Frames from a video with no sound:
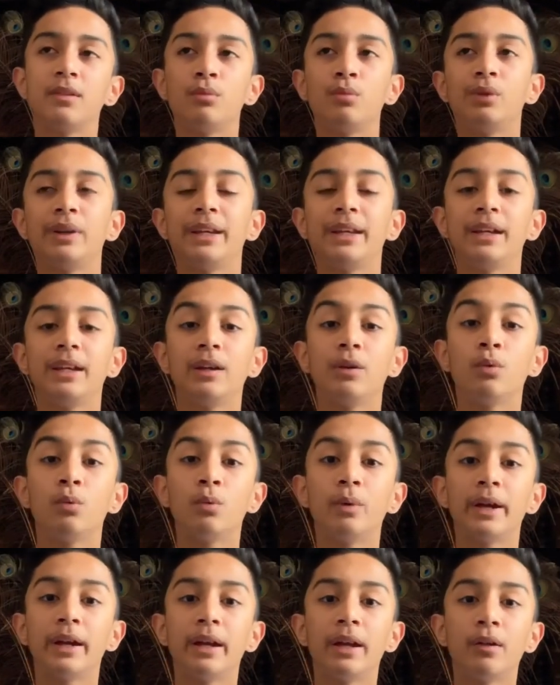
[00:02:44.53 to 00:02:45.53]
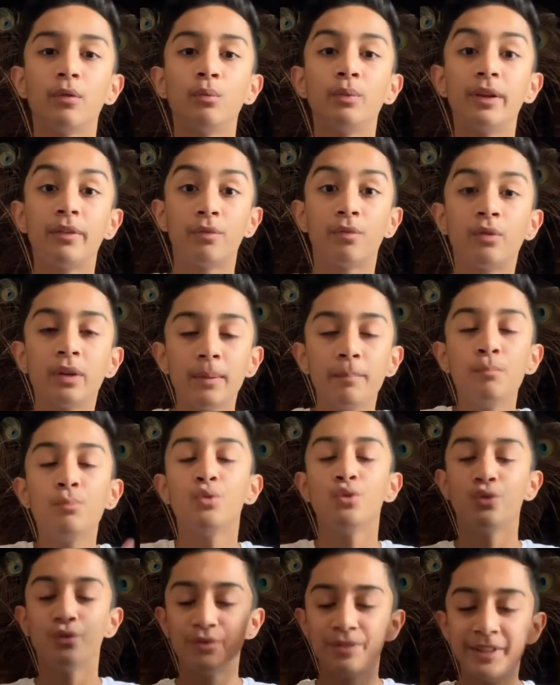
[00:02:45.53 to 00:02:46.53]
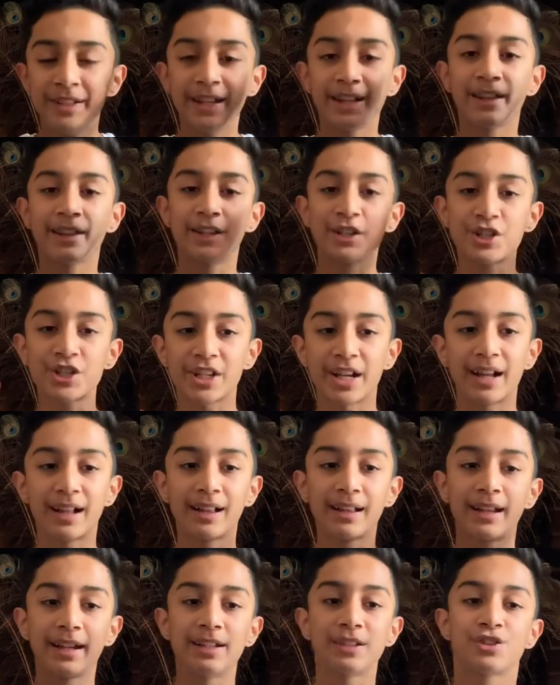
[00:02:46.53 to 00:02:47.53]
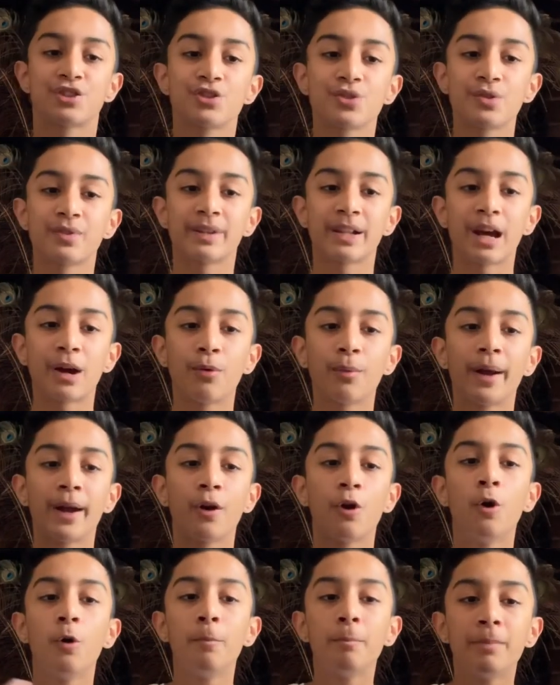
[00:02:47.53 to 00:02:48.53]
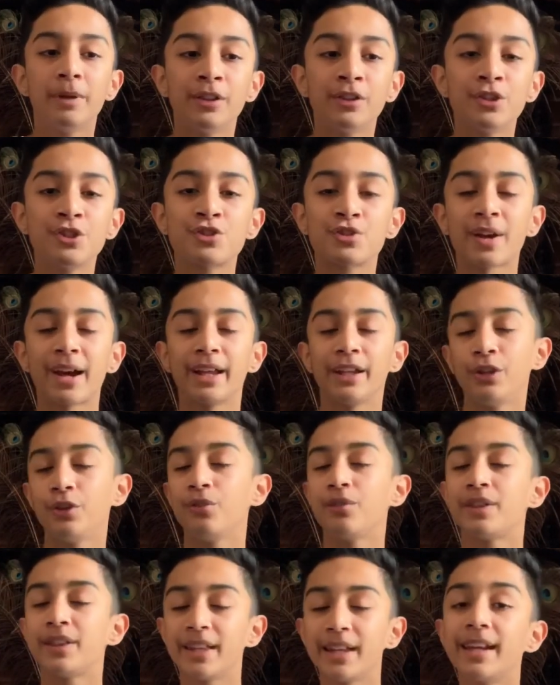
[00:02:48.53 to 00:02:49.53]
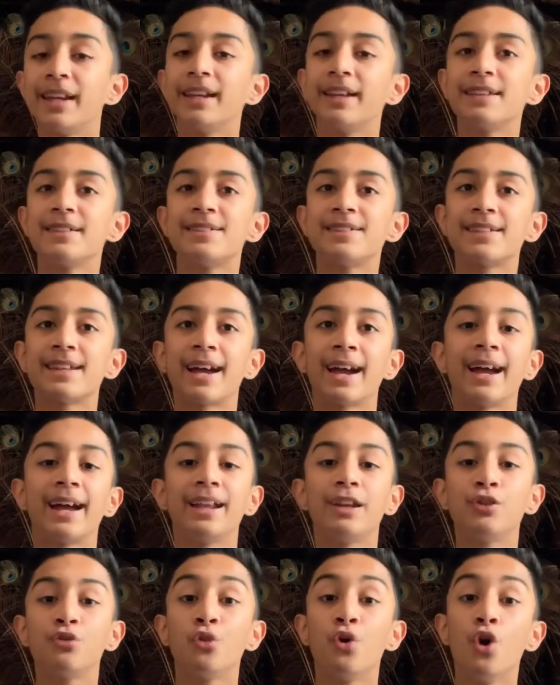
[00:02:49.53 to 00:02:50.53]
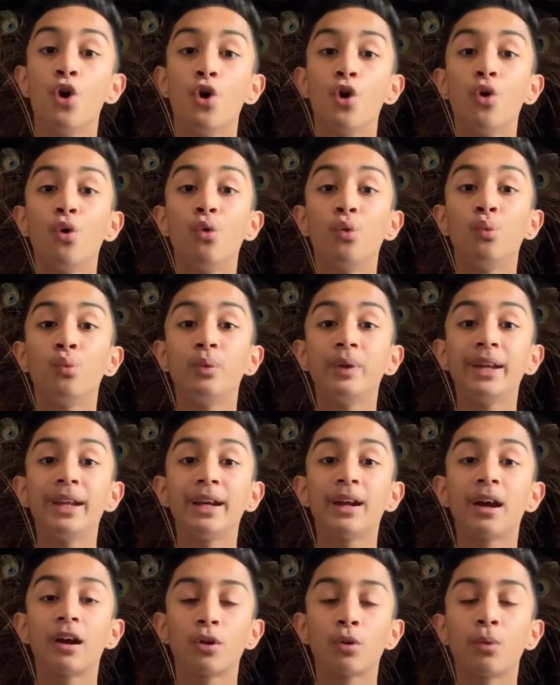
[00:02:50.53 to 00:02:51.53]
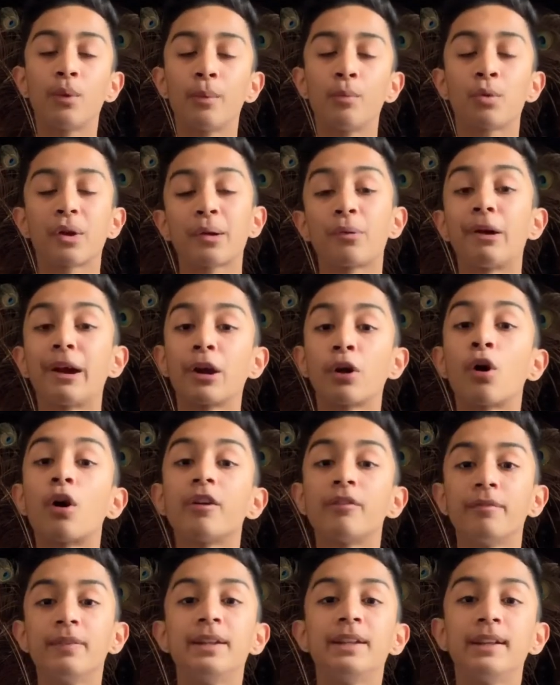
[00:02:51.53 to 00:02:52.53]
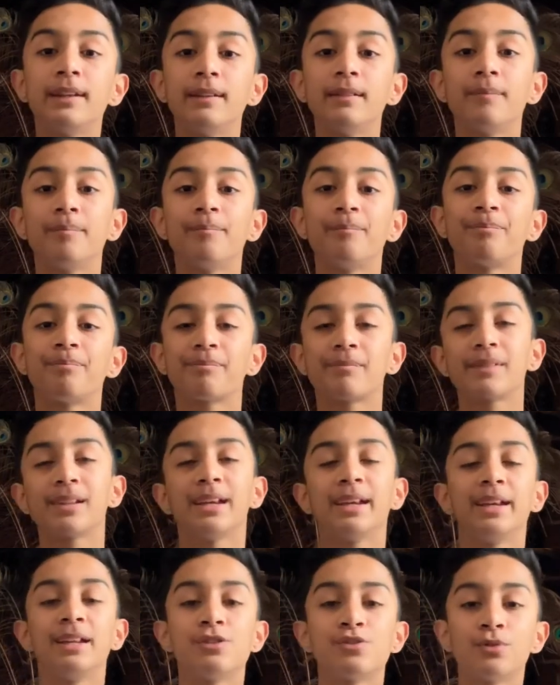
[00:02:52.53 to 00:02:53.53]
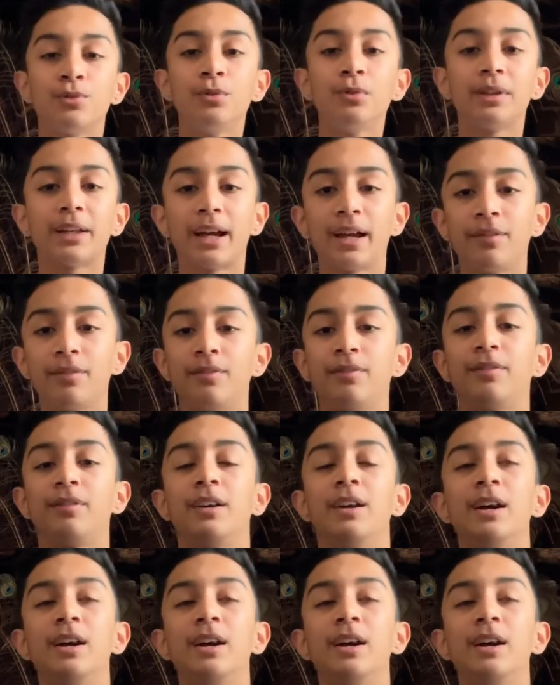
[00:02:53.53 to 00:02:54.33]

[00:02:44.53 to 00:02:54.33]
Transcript: we've removed the shell, and so now we're open to try new things, and we're quite confident in school life.